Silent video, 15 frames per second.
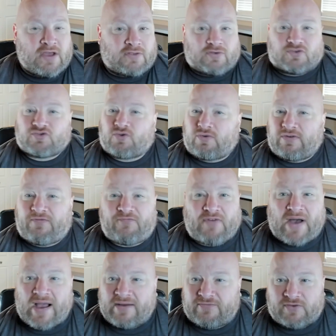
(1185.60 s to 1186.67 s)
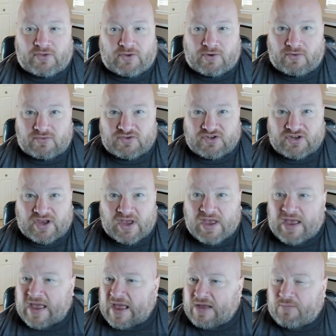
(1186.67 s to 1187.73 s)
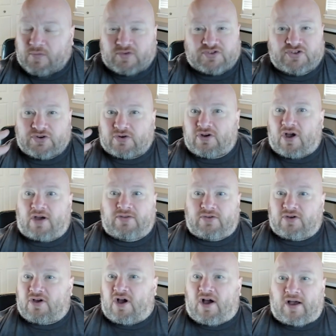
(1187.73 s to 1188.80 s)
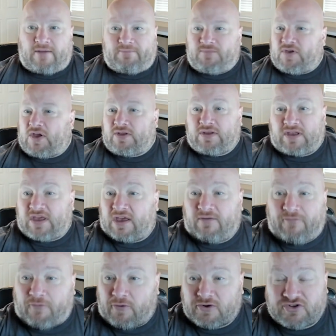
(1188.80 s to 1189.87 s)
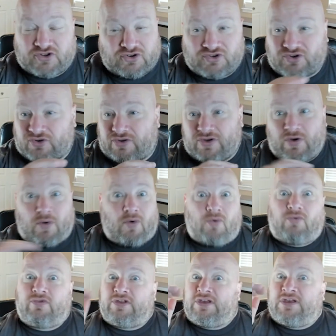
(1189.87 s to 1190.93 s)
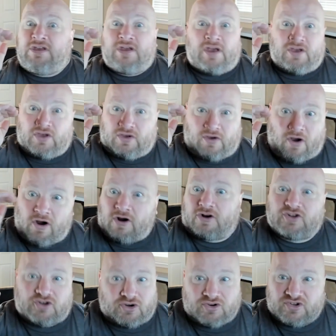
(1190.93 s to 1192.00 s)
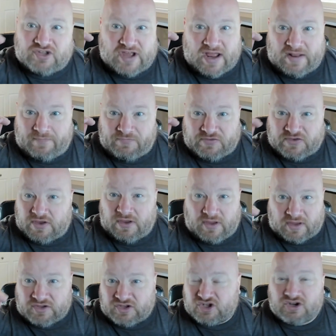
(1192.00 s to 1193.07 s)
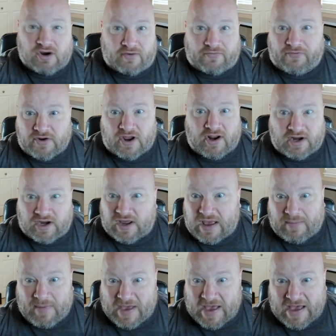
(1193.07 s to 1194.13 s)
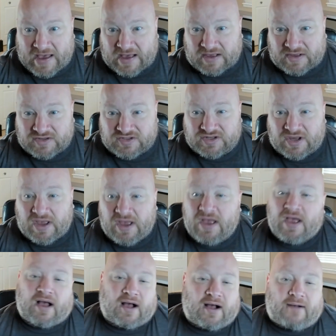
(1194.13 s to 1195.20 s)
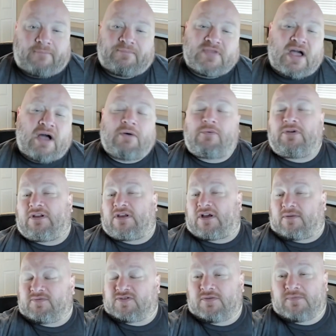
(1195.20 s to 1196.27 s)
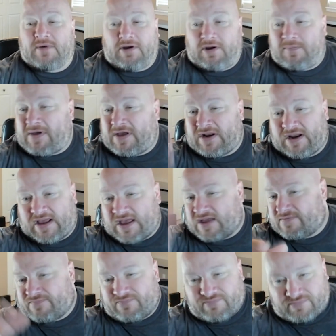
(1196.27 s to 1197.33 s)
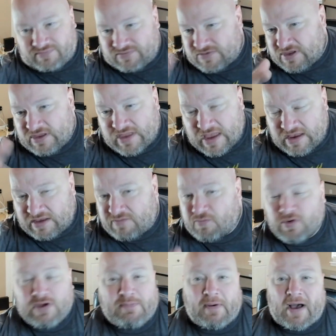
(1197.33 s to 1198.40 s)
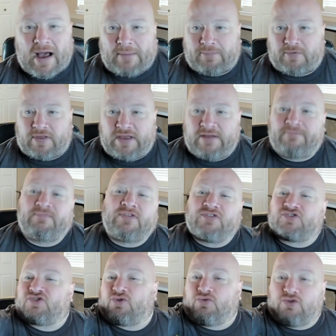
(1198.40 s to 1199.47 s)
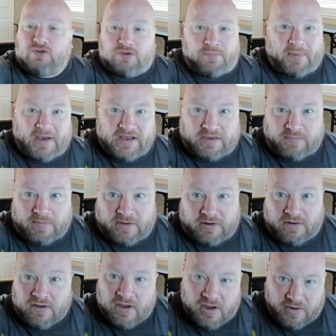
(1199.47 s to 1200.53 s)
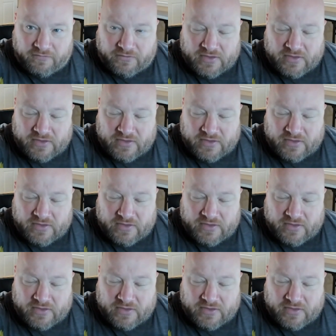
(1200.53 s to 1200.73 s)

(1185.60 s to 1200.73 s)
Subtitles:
There's only 5 of those, and once they're gone, they're gone. And the King Foresters are the only archers that the Sheriff of Nottingham has. Now, when it comes to the Merry Men, again, they repopulate, and so do the pikemen, for